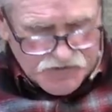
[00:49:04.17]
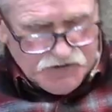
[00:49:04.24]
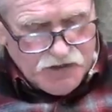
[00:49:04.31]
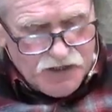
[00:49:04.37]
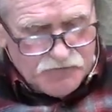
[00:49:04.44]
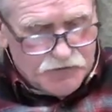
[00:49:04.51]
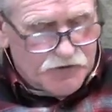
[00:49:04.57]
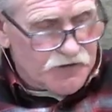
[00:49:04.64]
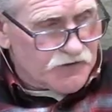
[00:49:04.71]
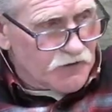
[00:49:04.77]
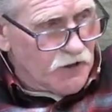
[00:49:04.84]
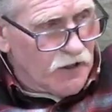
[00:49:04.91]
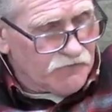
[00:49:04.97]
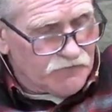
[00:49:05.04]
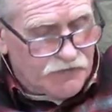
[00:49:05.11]
David has
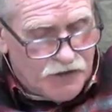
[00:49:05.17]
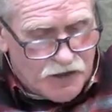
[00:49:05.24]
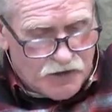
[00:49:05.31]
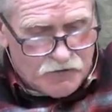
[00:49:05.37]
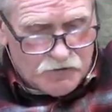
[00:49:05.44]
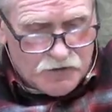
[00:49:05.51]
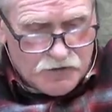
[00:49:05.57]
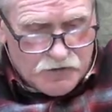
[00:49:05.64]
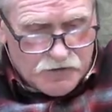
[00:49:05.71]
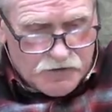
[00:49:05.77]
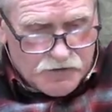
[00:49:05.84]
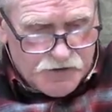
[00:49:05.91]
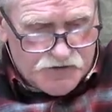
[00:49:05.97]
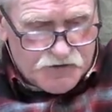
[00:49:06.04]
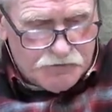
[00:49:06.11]
left now.
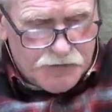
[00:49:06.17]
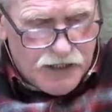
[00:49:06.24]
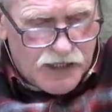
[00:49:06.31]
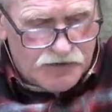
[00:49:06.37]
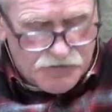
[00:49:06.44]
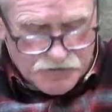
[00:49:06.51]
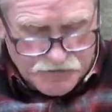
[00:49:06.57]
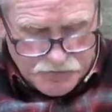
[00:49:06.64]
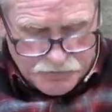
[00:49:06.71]
He's abandoned the